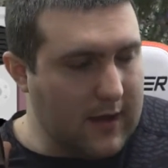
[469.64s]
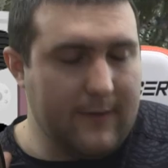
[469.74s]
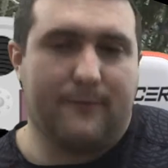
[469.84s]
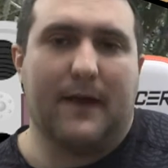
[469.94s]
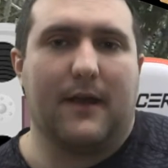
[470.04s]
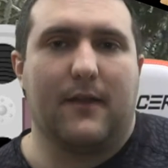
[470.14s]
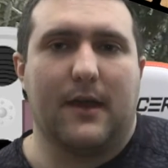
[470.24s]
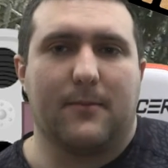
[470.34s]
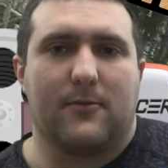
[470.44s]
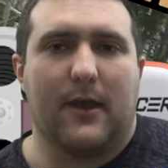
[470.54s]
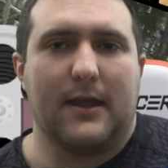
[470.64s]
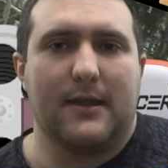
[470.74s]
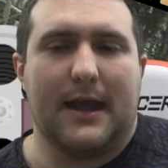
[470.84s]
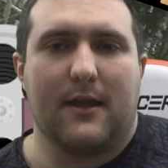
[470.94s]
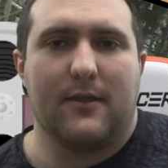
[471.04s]
I finally
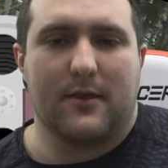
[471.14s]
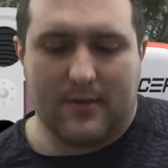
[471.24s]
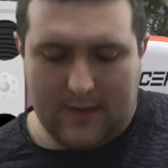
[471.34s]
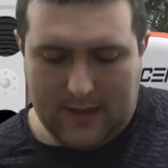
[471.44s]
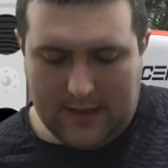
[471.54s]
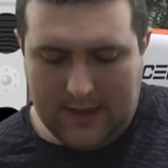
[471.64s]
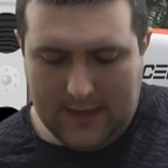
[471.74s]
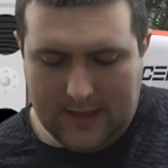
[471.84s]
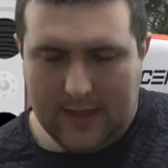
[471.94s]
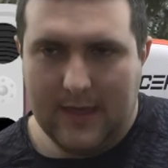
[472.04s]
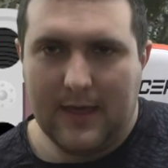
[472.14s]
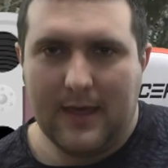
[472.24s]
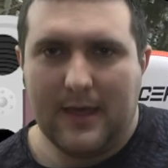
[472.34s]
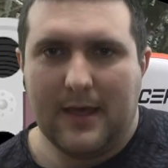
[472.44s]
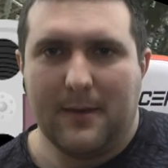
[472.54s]
upgraded out of this thing.
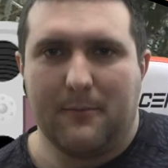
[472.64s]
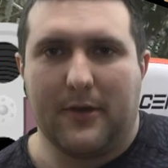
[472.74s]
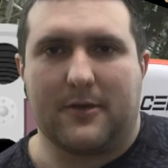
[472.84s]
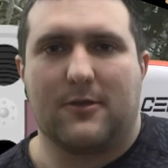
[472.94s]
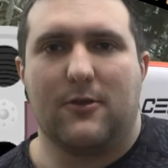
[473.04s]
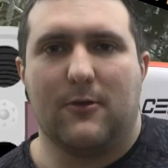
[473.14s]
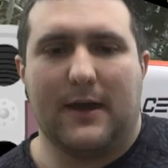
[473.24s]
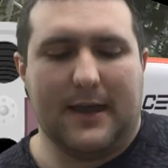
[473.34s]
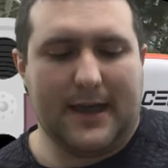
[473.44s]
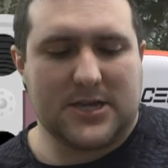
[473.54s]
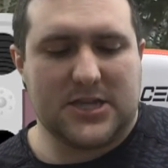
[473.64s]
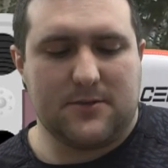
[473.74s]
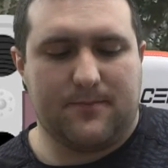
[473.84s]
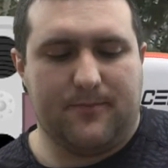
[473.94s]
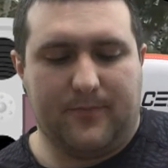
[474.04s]
Plus two,
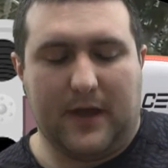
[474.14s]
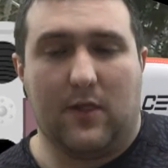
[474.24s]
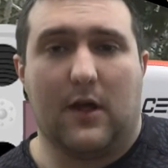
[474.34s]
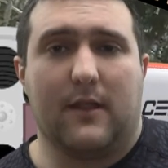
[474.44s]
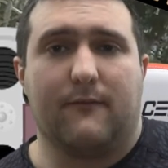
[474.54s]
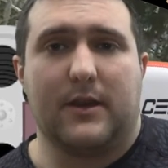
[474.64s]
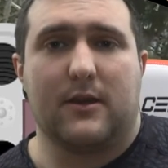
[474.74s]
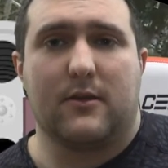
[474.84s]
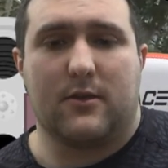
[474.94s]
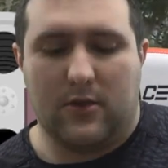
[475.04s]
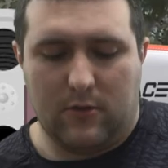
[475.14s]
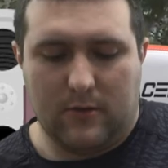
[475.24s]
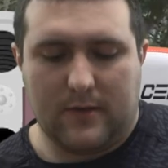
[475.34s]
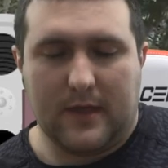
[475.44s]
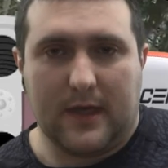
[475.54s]
a lot of the videos
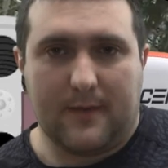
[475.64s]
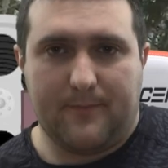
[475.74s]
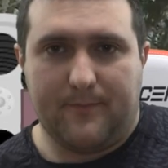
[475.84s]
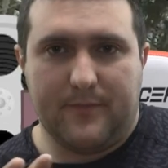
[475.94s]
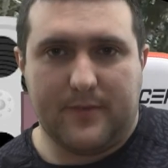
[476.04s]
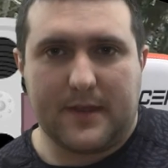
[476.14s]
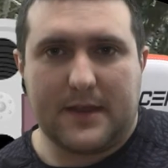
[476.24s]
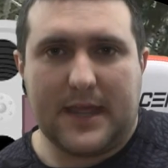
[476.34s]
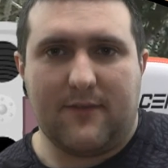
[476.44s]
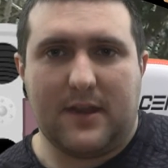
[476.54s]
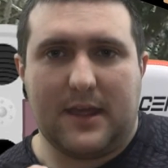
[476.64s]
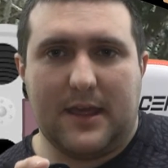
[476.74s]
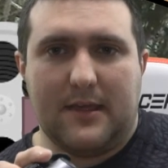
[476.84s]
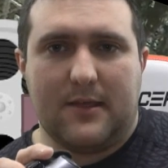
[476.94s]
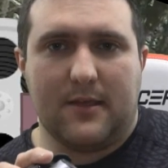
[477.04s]
use the
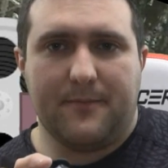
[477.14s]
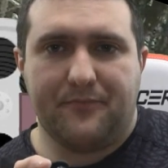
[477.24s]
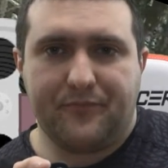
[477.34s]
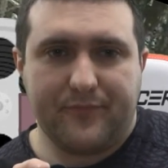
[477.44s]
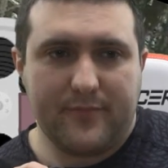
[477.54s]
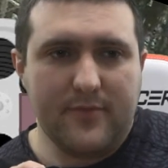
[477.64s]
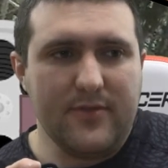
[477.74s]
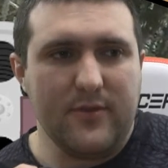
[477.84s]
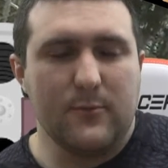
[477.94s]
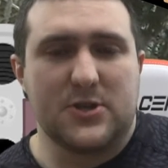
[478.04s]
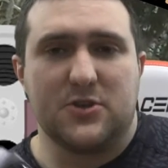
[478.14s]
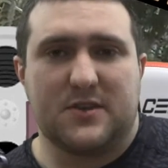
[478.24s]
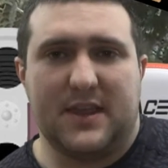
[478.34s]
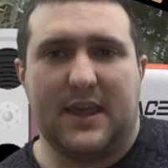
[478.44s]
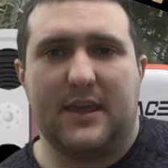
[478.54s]
DVDs, which you
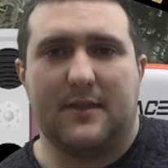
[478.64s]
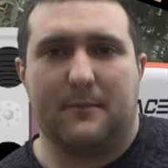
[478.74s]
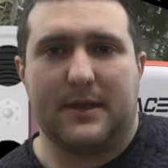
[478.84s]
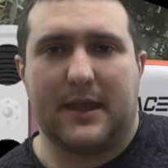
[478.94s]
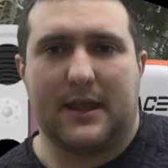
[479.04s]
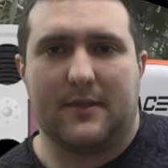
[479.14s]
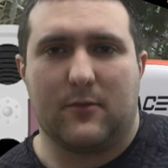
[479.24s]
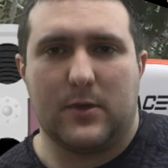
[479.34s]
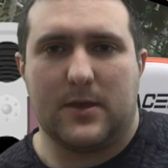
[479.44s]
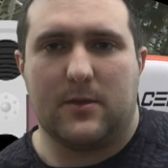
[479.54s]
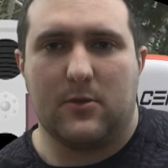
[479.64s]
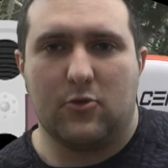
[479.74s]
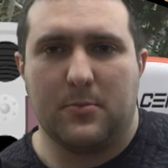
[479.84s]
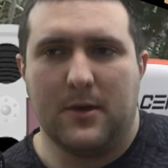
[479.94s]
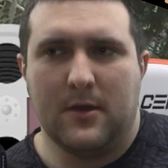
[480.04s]
see in the beginning of the
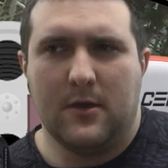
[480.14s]
WiiCube